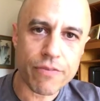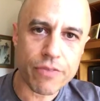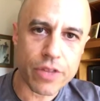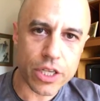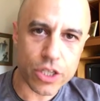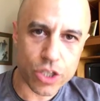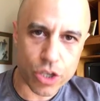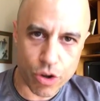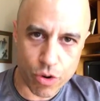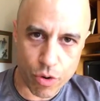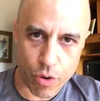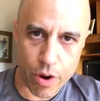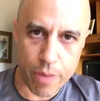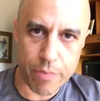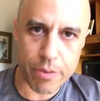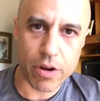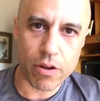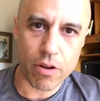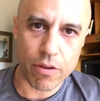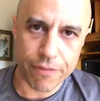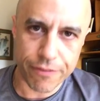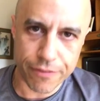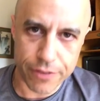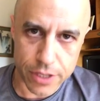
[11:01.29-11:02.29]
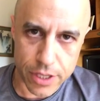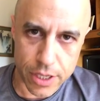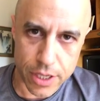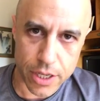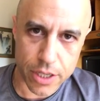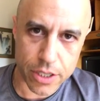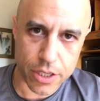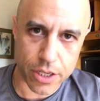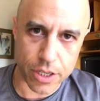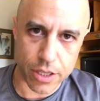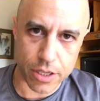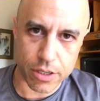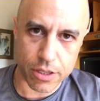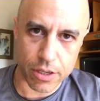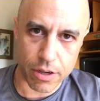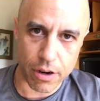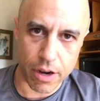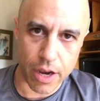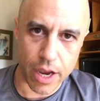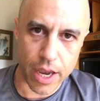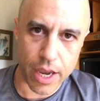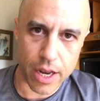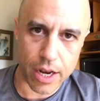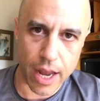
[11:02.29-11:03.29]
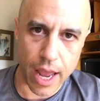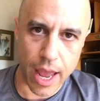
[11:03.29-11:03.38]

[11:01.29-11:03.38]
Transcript: of these criminal physicians, all right,